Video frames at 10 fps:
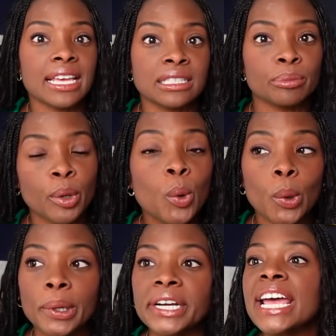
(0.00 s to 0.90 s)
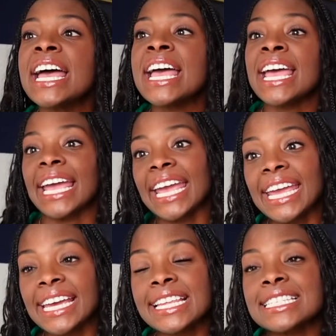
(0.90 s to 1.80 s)
as a board.
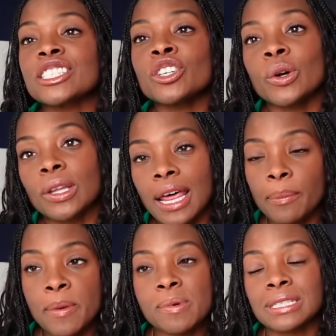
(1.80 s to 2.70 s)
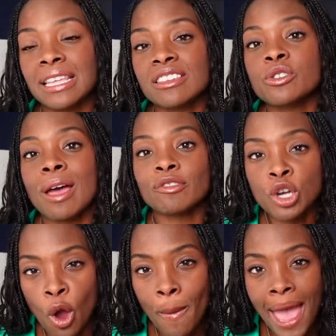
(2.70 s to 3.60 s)
And, you know, a lot of people say that you have to
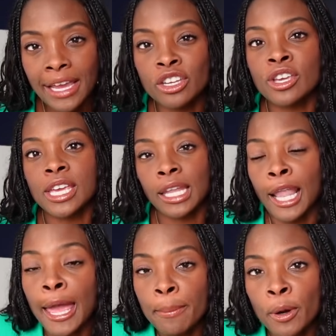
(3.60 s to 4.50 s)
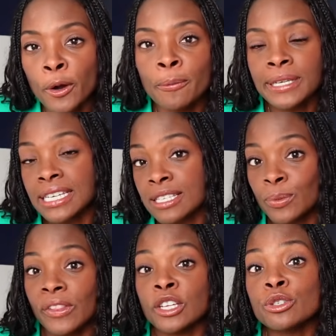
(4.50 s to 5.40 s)
go back and get lipo because
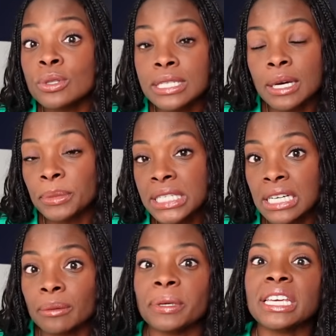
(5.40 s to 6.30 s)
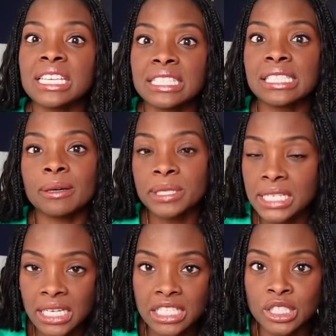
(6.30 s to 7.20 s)
when they do the tummy tuck, because the tummy
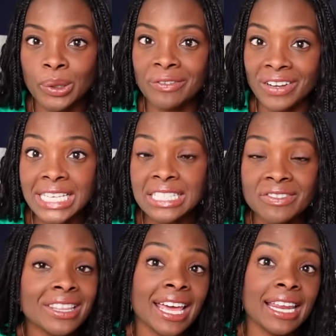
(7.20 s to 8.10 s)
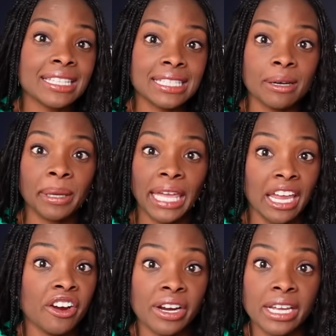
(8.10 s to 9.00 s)
tuck is so invasive in that stomach
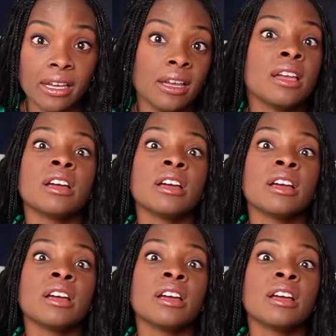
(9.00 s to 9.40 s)
area,